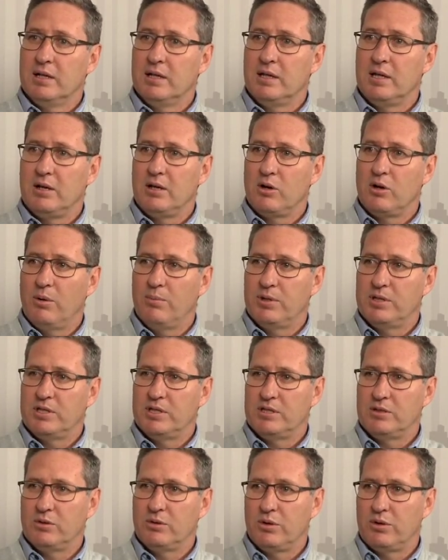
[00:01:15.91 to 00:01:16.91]
the
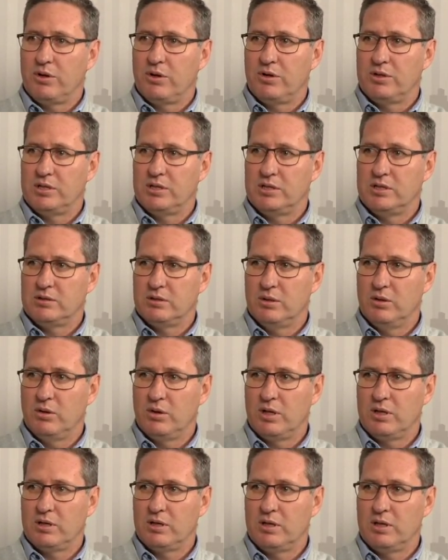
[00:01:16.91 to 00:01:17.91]
competition authorities to
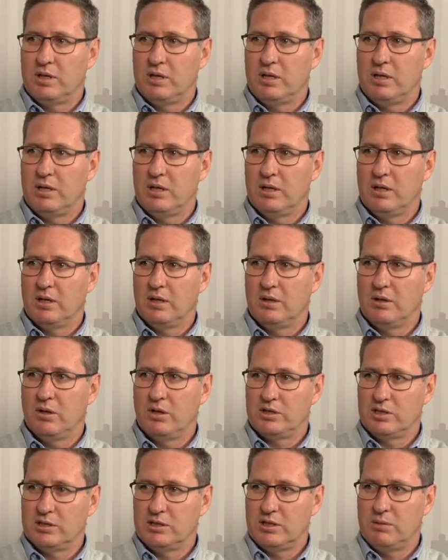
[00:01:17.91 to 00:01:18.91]
look at the uh,
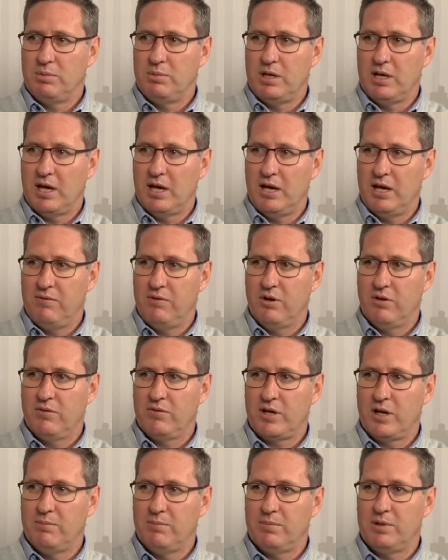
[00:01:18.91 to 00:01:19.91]
not just the behavior
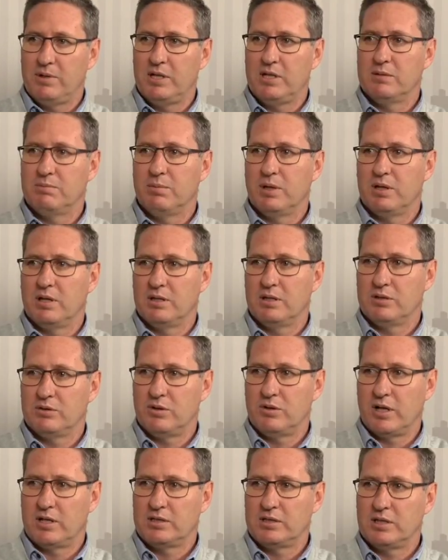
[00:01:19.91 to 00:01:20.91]
of companies, but the
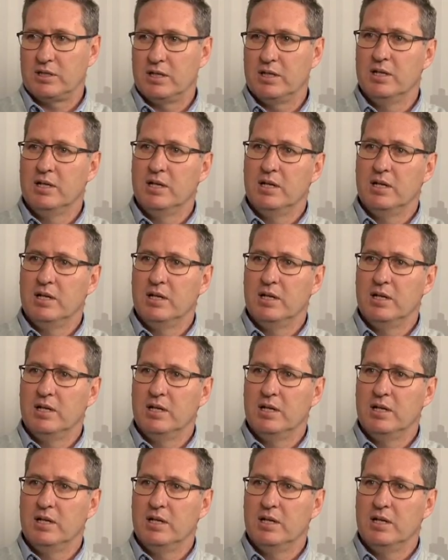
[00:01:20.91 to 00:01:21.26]
structure.